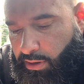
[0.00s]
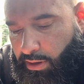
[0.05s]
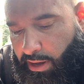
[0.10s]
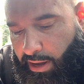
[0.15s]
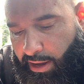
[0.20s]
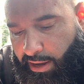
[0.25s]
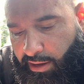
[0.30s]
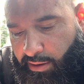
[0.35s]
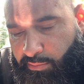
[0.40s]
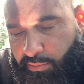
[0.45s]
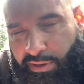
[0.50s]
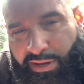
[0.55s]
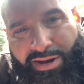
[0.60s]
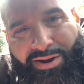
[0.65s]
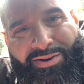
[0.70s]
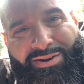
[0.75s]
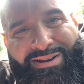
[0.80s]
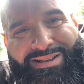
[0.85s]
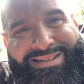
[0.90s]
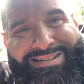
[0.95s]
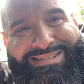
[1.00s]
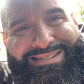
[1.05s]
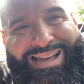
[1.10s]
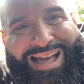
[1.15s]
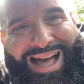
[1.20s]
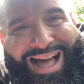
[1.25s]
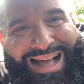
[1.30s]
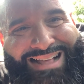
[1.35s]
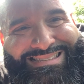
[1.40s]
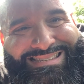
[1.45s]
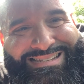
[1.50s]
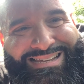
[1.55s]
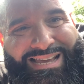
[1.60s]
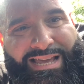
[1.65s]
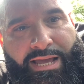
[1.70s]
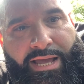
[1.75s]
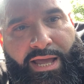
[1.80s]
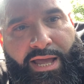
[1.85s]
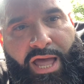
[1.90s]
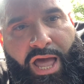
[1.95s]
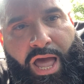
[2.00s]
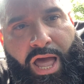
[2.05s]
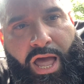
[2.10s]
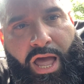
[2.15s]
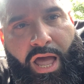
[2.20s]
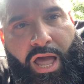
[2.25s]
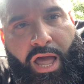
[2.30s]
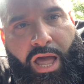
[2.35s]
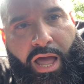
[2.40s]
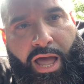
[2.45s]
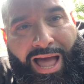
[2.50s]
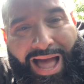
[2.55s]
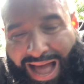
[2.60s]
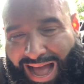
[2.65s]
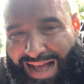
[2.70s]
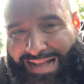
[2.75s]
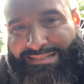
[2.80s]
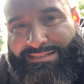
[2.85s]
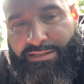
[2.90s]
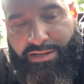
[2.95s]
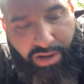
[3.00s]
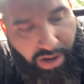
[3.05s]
I am here in this hot, hot